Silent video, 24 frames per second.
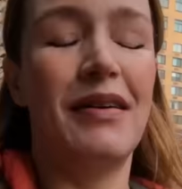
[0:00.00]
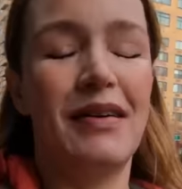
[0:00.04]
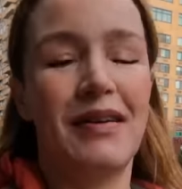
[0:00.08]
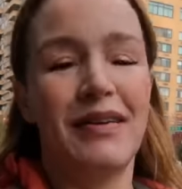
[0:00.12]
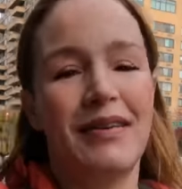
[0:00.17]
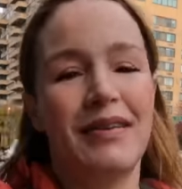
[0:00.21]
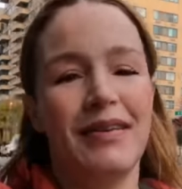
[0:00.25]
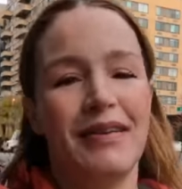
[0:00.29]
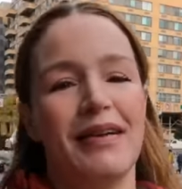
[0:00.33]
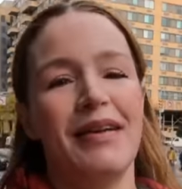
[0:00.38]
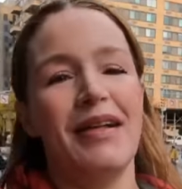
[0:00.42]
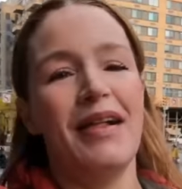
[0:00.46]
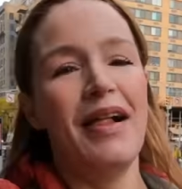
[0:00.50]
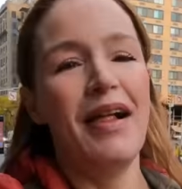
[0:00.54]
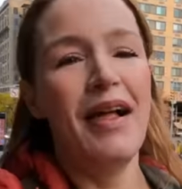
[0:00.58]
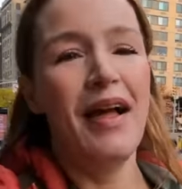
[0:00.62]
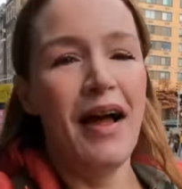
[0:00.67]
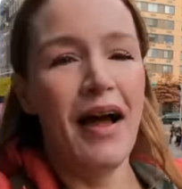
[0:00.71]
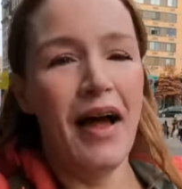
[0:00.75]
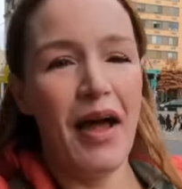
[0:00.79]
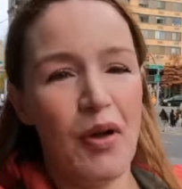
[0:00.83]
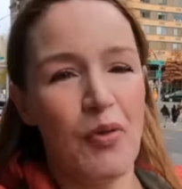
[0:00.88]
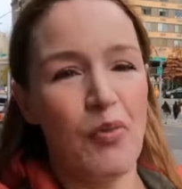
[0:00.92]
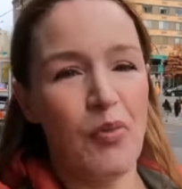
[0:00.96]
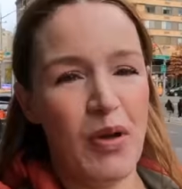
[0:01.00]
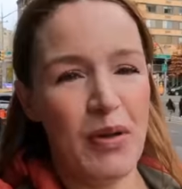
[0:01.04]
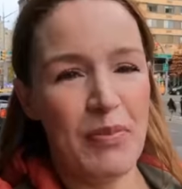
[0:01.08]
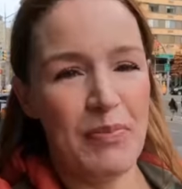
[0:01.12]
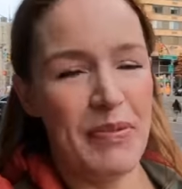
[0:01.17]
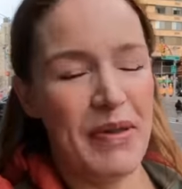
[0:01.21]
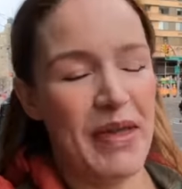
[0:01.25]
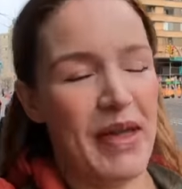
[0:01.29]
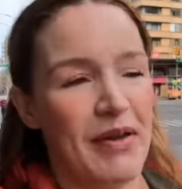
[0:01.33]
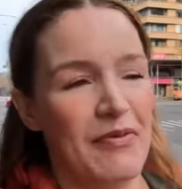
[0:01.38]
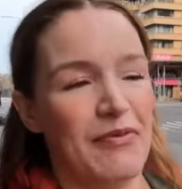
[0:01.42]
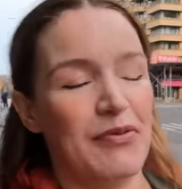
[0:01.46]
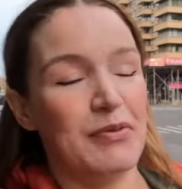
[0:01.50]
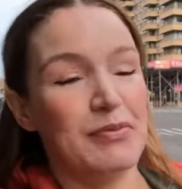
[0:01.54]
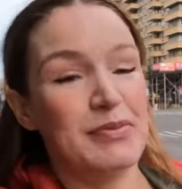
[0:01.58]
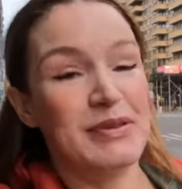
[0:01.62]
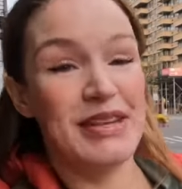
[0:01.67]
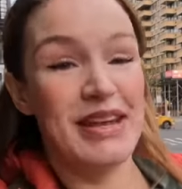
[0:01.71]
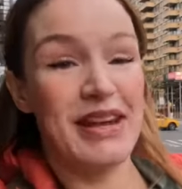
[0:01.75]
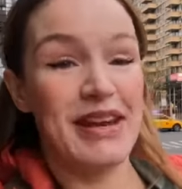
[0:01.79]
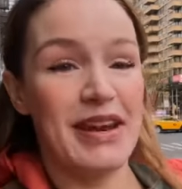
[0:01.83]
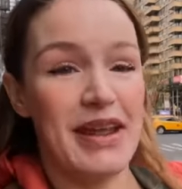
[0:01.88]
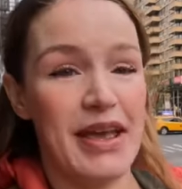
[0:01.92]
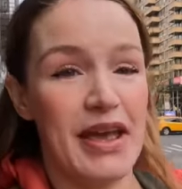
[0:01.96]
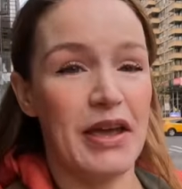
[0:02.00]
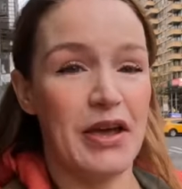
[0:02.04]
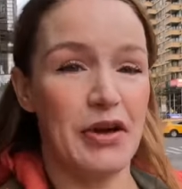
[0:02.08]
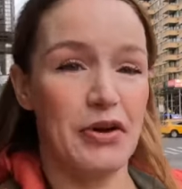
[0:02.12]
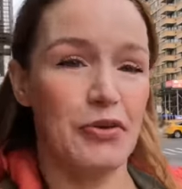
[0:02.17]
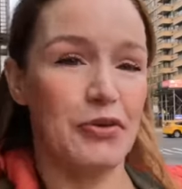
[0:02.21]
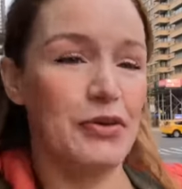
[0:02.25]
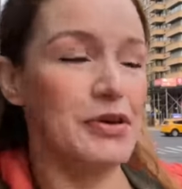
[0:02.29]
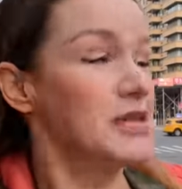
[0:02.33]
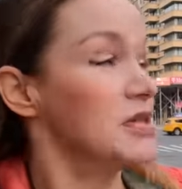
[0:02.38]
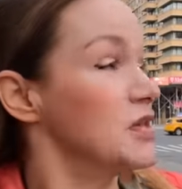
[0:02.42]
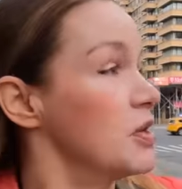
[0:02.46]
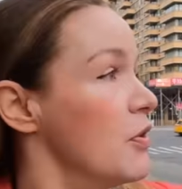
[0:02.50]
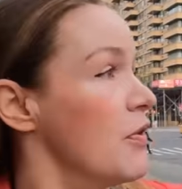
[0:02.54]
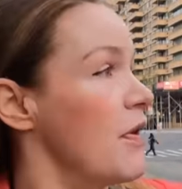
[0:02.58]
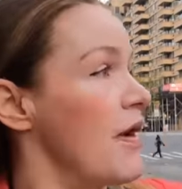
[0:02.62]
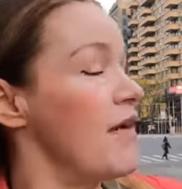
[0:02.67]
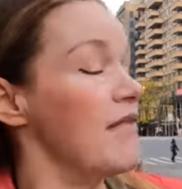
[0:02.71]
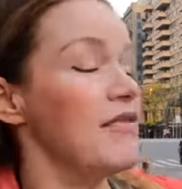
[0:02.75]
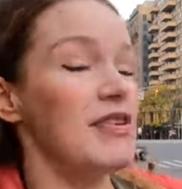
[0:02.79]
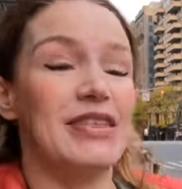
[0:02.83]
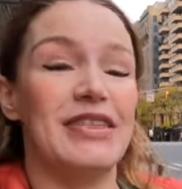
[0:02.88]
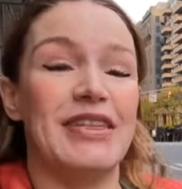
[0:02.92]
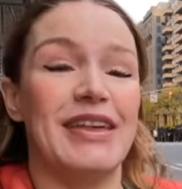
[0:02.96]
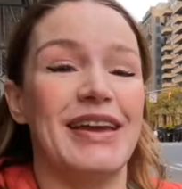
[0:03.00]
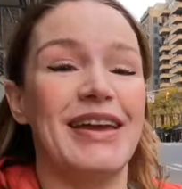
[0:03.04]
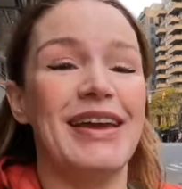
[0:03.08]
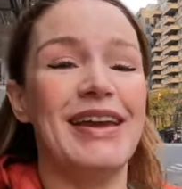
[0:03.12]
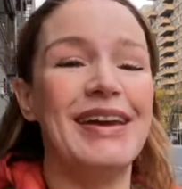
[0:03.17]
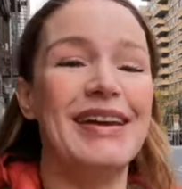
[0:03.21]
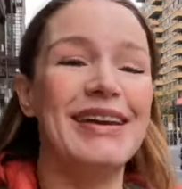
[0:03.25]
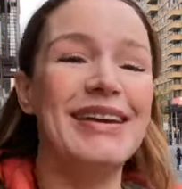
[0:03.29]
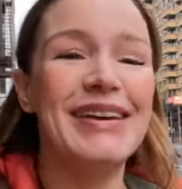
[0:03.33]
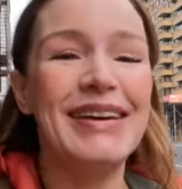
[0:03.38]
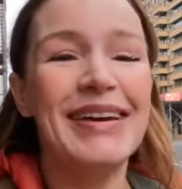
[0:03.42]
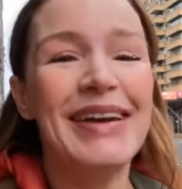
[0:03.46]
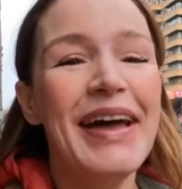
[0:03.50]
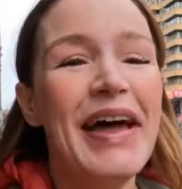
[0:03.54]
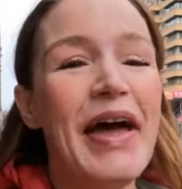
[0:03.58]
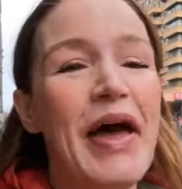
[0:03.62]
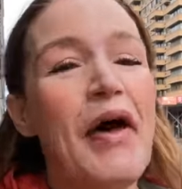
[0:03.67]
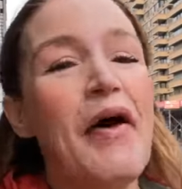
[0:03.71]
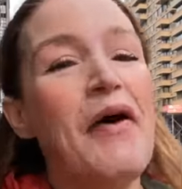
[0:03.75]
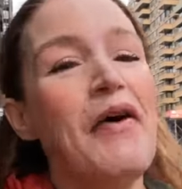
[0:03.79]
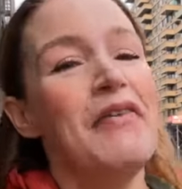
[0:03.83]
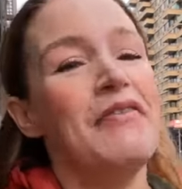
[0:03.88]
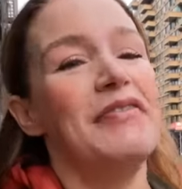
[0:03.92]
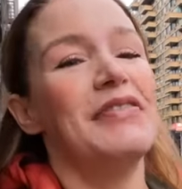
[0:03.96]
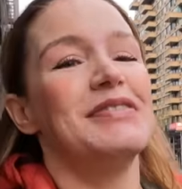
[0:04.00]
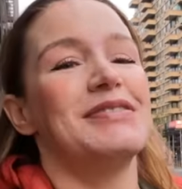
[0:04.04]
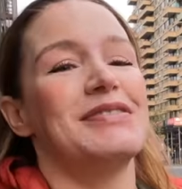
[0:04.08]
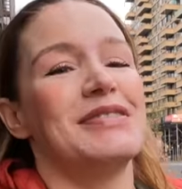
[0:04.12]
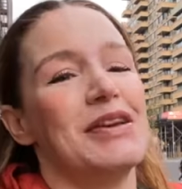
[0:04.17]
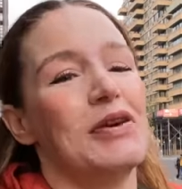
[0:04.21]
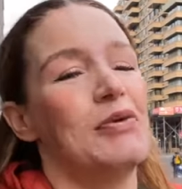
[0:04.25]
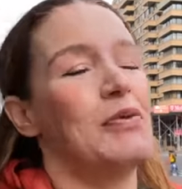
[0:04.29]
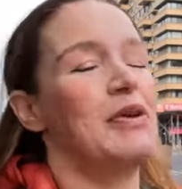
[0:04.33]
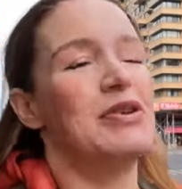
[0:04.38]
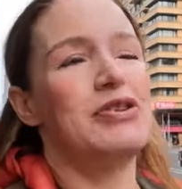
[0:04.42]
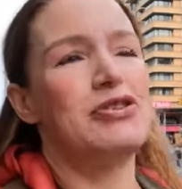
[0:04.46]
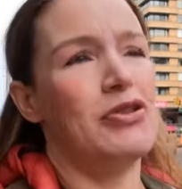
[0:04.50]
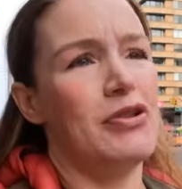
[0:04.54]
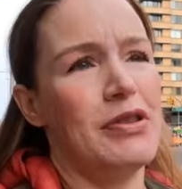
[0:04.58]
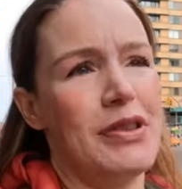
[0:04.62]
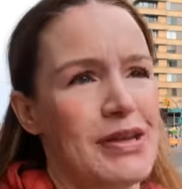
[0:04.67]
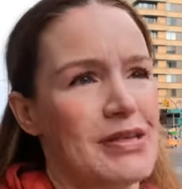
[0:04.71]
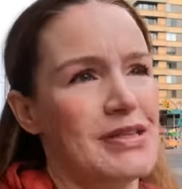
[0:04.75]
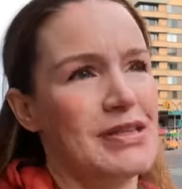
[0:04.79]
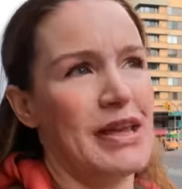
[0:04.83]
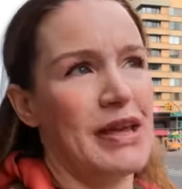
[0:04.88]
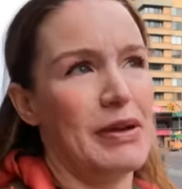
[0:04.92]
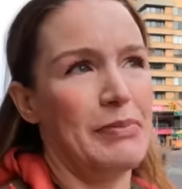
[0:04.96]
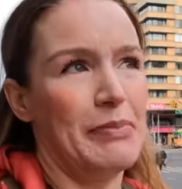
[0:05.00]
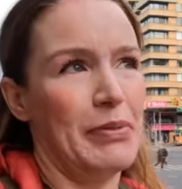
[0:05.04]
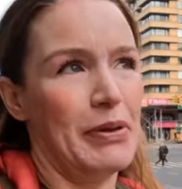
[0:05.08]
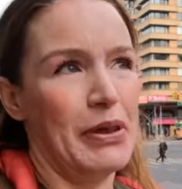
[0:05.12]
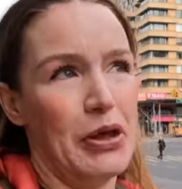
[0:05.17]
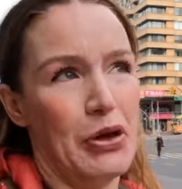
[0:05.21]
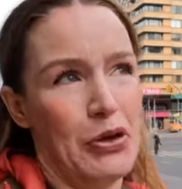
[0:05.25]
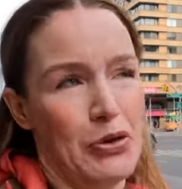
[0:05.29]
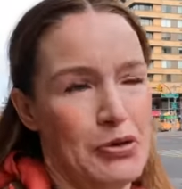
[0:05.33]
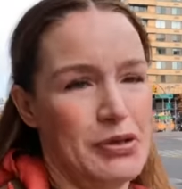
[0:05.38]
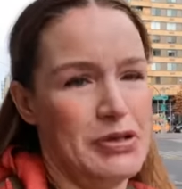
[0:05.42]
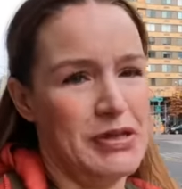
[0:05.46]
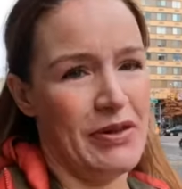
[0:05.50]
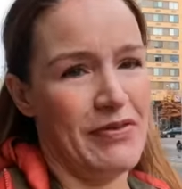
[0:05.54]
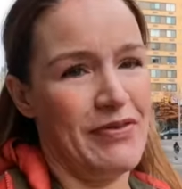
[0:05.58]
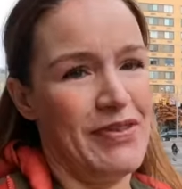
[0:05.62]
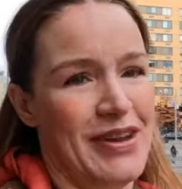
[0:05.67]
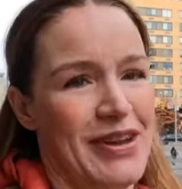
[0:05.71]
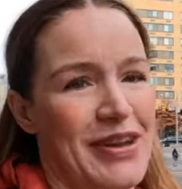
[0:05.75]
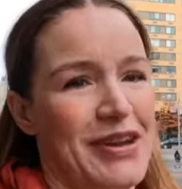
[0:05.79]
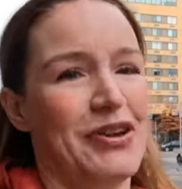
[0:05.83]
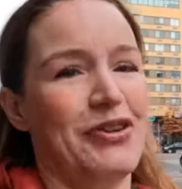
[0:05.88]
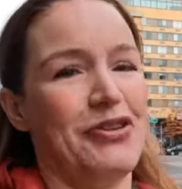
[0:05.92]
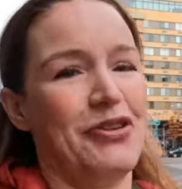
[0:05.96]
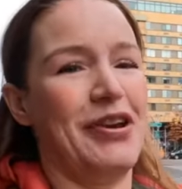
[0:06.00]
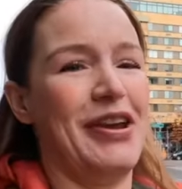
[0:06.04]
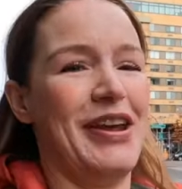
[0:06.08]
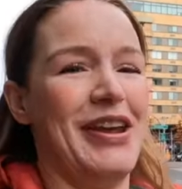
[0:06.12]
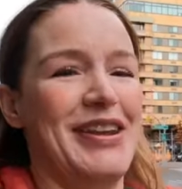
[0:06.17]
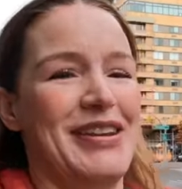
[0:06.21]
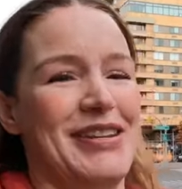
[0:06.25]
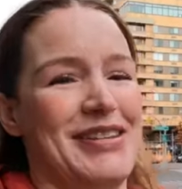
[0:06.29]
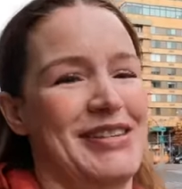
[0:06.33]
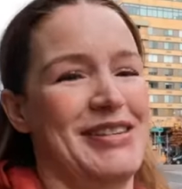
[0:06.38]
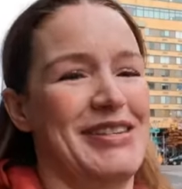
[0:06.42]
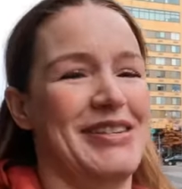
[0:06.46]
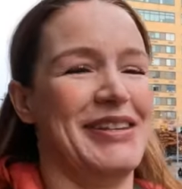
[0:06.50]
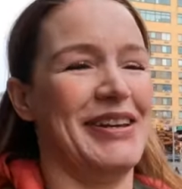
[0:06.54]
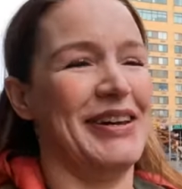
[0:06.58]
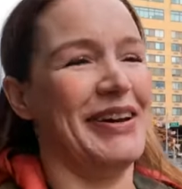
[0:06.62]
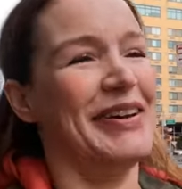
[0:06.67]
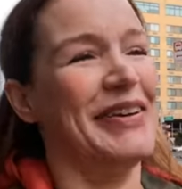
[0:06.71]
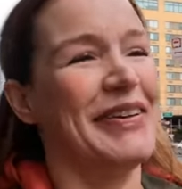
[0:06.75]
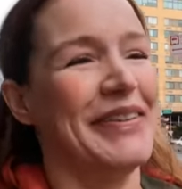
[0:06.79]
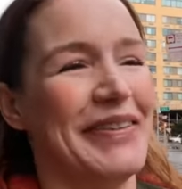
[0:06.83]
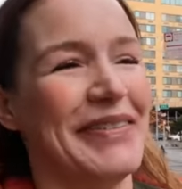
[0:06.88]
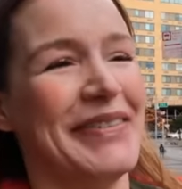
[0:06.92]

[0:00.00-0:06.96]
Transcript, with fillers: I'm windy. I'm from San Diego, and so everything feels like winter. That's like below 70 degrees. So,